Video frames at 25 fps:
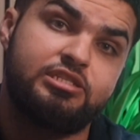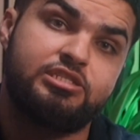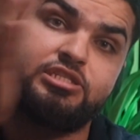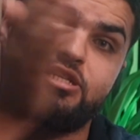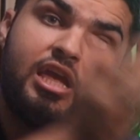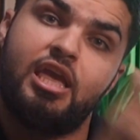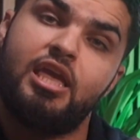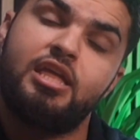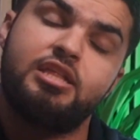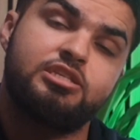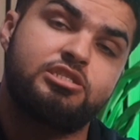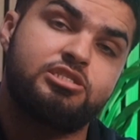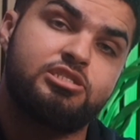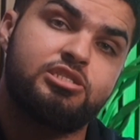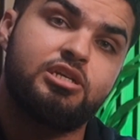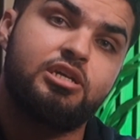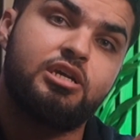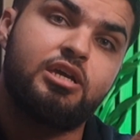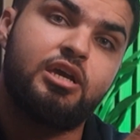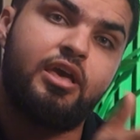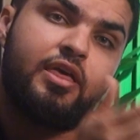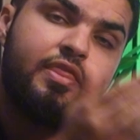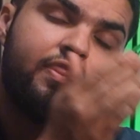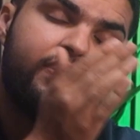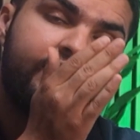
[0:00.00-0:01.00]
change
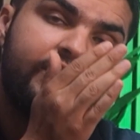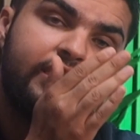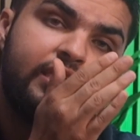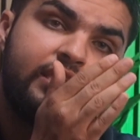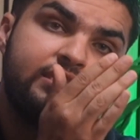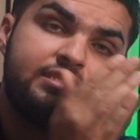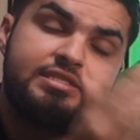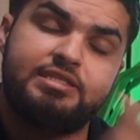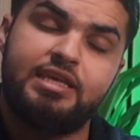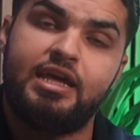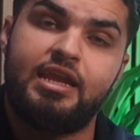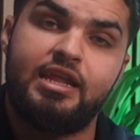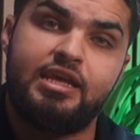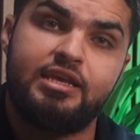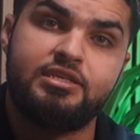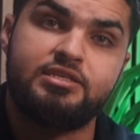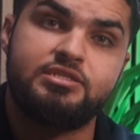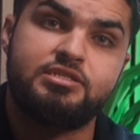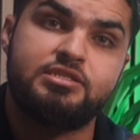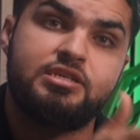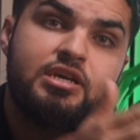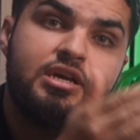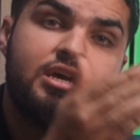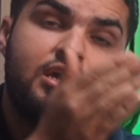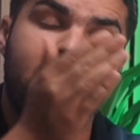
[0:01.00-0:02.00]
the
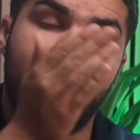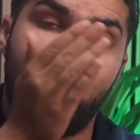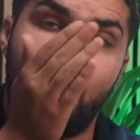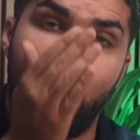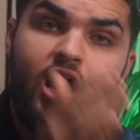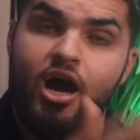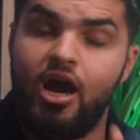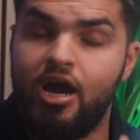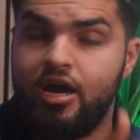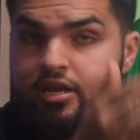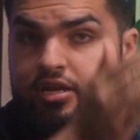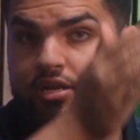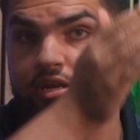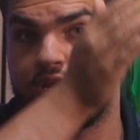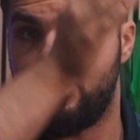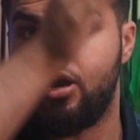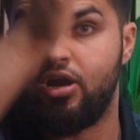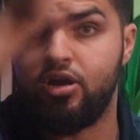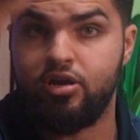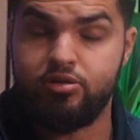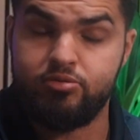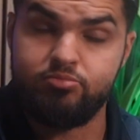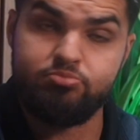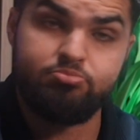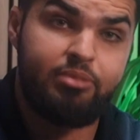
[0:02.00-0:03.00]
settings on
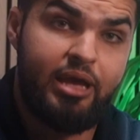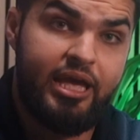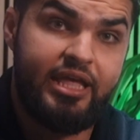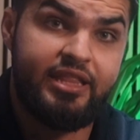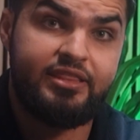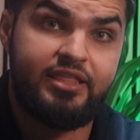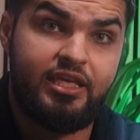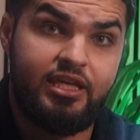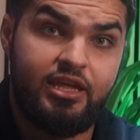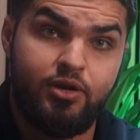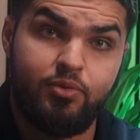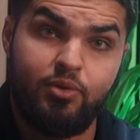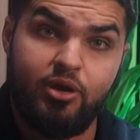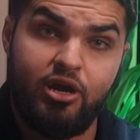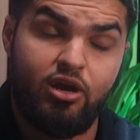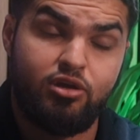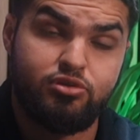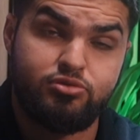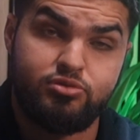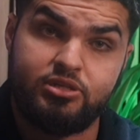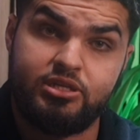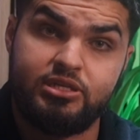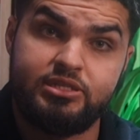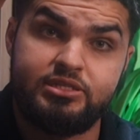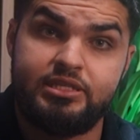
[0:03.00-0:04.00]
our main data
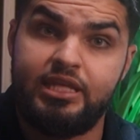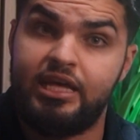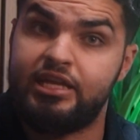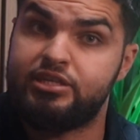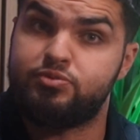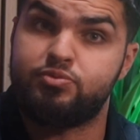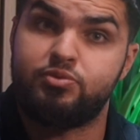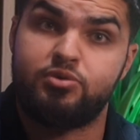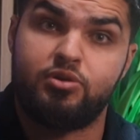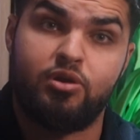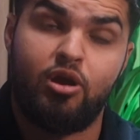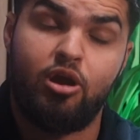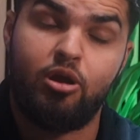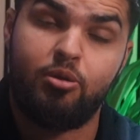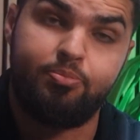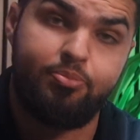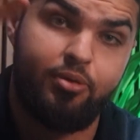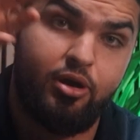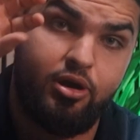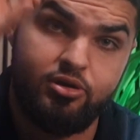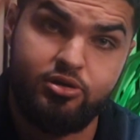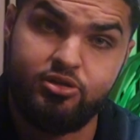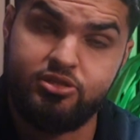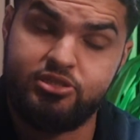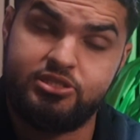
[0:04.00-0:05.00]
warehouse, because that's where our
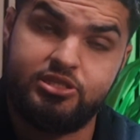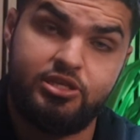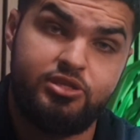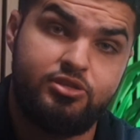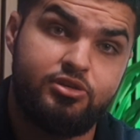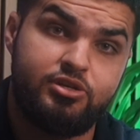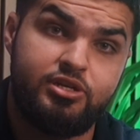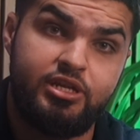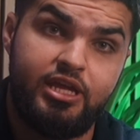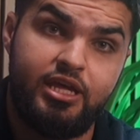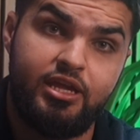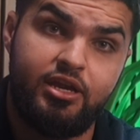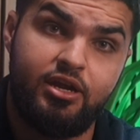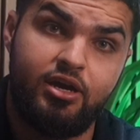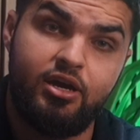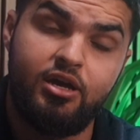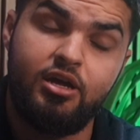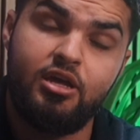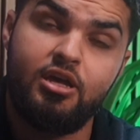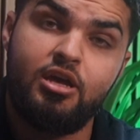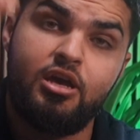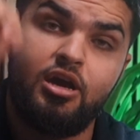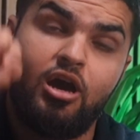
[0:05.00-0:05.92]
partners see their data.